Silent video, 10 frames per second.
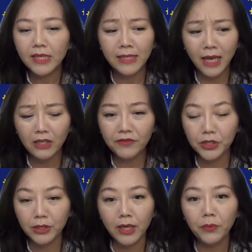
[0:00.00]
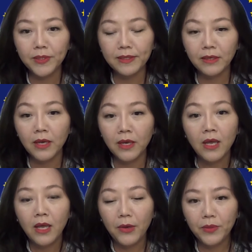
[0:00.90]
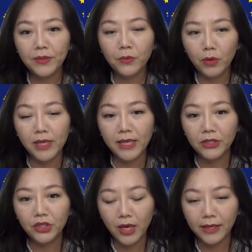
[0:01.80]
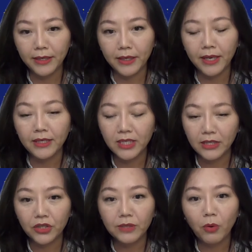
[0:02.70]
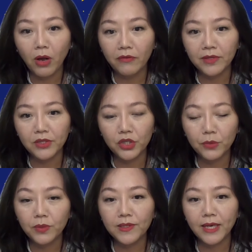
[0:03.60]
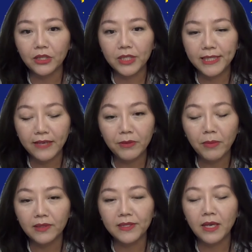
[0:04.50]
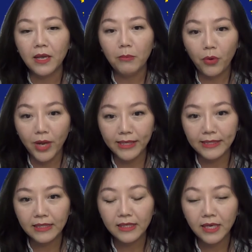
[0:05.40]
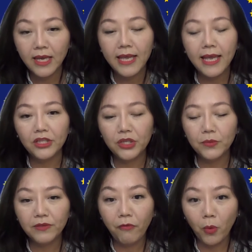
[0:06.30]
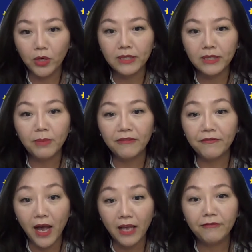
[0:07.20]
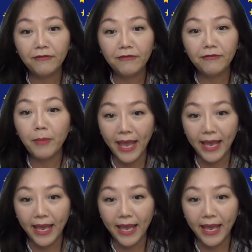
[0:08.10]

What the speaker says: television. It was a woman in China, in Shanxi province. She was actually 7 months pregnant, and she was forced by 5 men